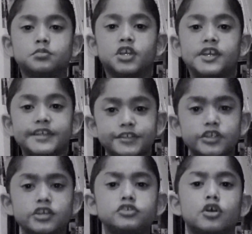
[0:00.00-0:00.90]

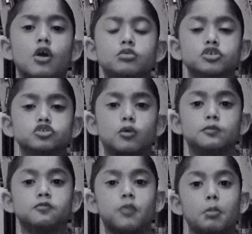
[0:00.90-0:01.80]
Ichthyosaurus come
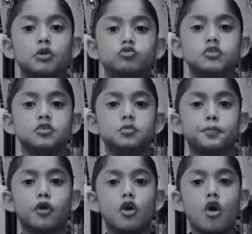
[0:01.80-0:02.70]
from a group
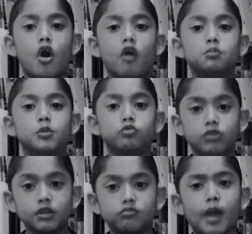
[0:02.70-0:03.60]
of
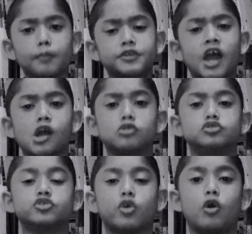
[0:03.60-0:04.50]
marine reptiles
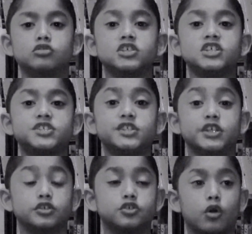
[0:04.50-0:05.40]
called
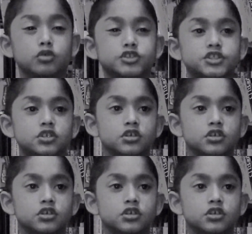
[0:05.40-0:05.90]
ichthyosaurs.